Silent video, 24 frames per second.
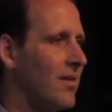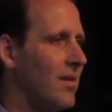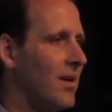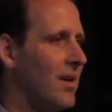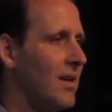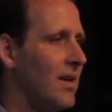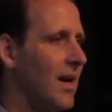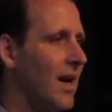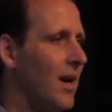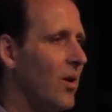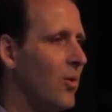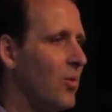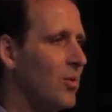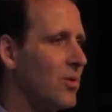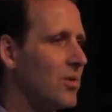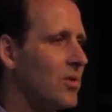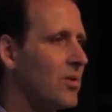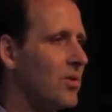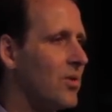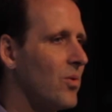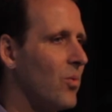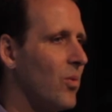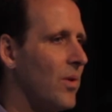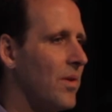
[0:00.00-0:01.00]
and out
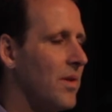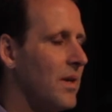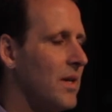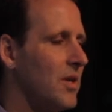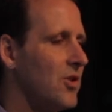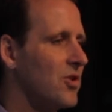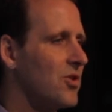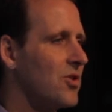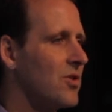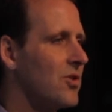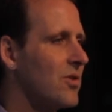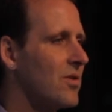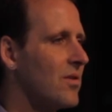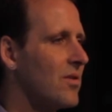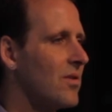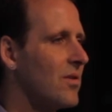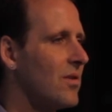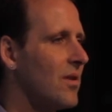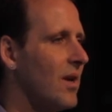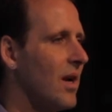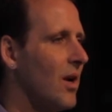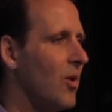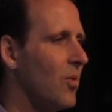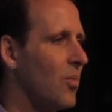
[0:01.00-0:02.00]
with each
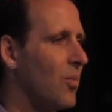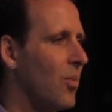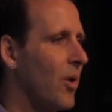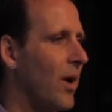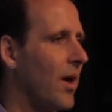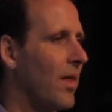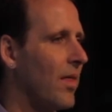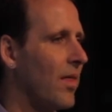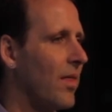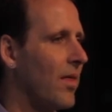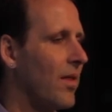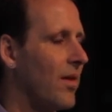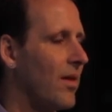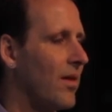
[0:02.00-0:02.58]
out-breath.